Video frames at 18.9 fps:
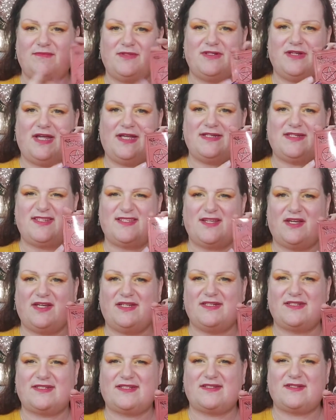like
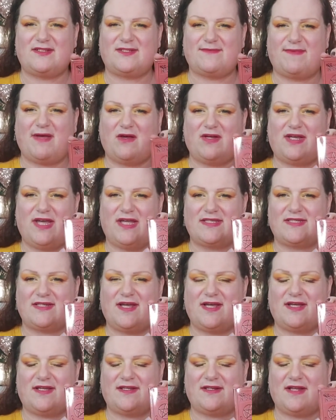designed spell kits,
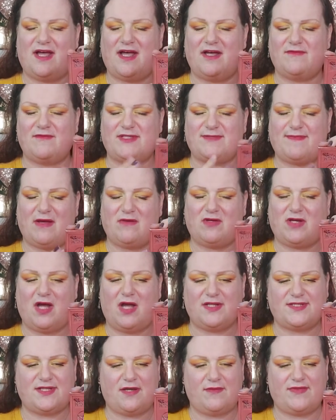like spell
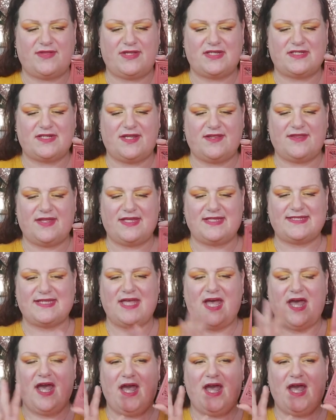card type things like this,